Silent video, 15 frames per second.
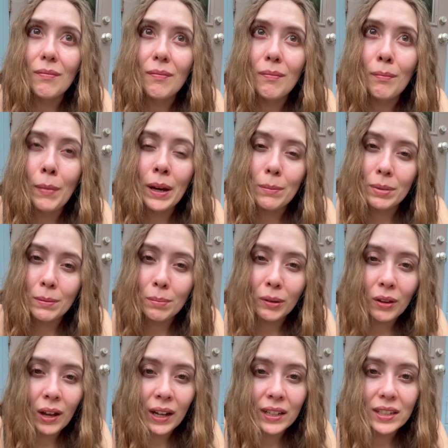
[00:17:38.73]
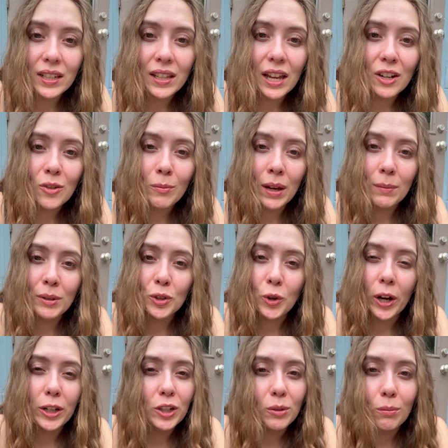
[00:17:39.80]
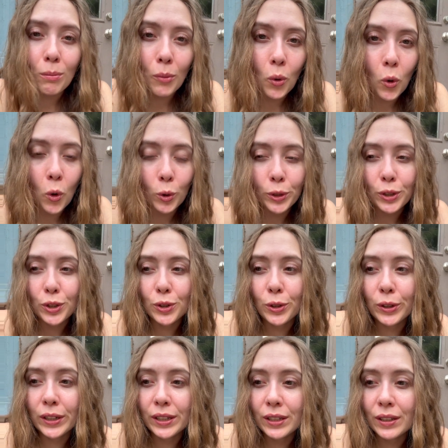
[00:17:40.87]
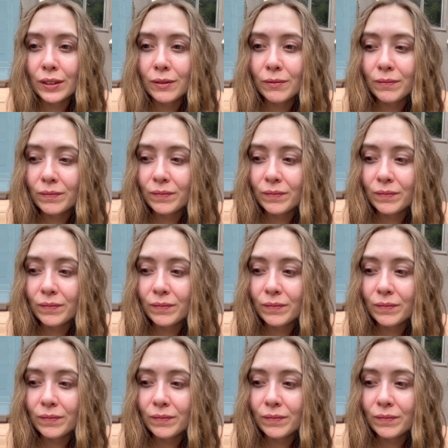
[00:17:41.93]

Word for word: might be blind to that or might be trying to mold a certain